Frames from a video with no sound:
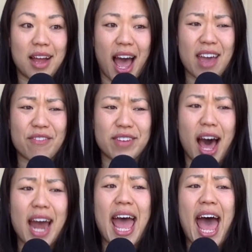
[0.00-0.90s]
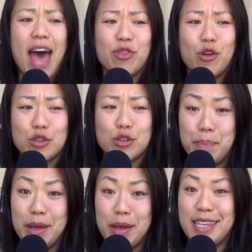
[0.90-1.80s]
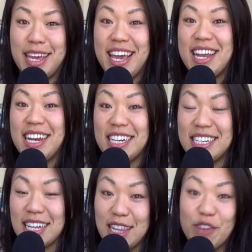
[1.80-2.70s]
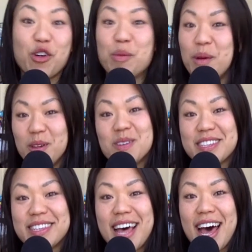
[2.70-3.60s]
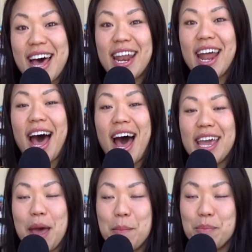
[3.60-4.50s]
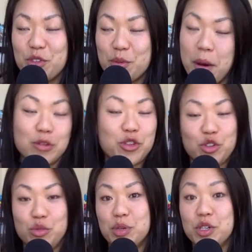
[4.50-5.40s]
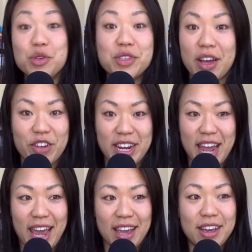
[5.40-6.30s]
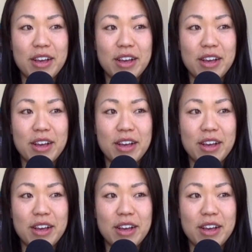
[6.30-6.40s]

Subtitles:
I have not had those built-in deliverables that I am supposed to produce every day.